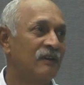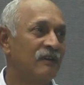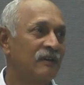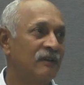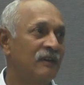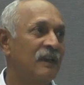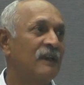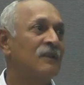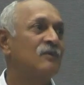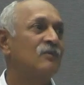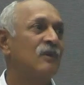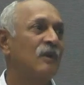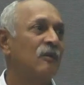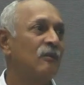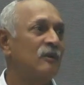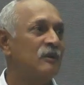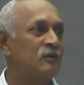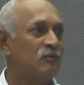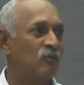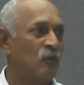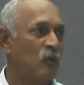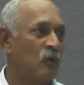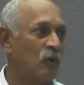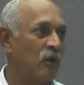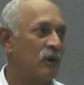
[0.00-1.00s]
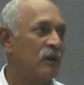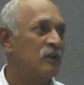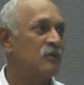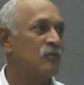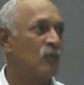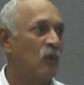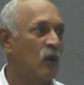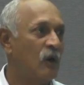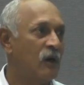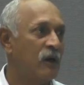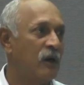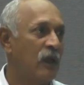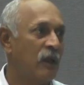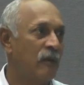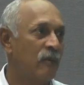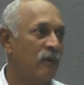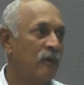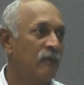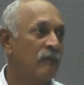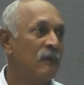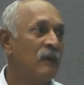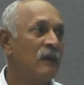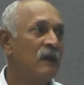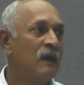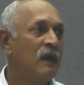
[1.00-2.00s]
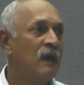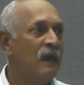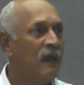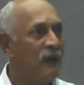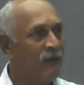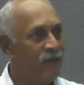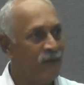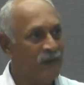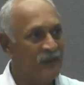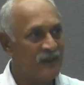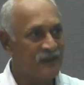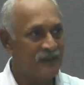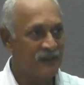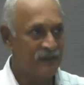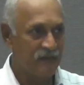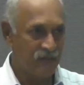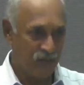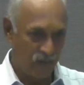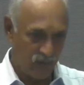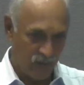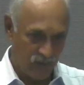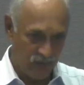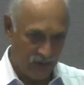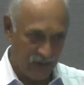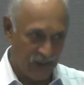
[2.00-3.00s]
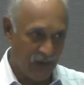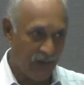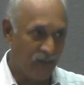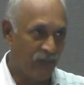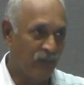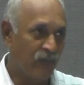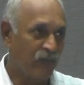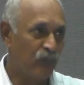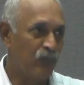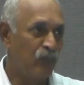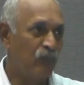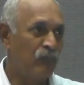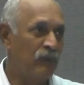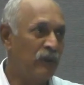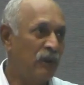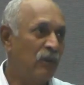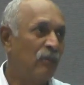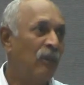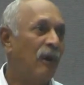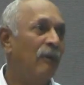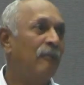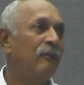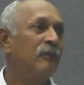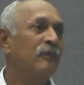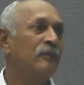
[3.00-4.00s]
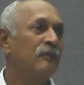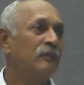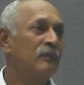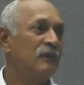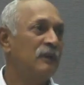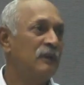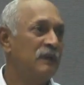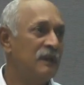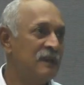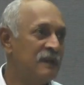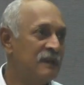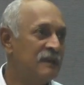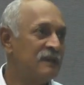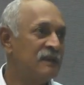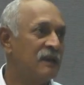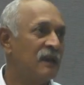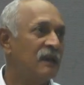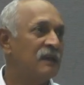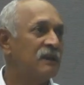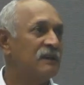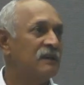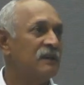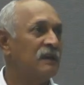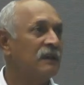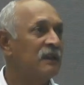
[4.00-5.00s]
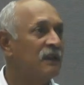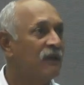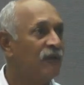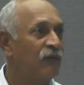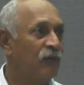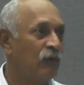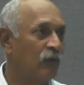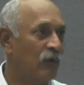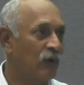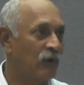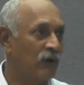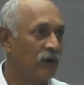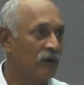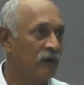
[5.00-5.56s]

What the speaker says: That's why we provided small tie beam with some minimum inserts in the floor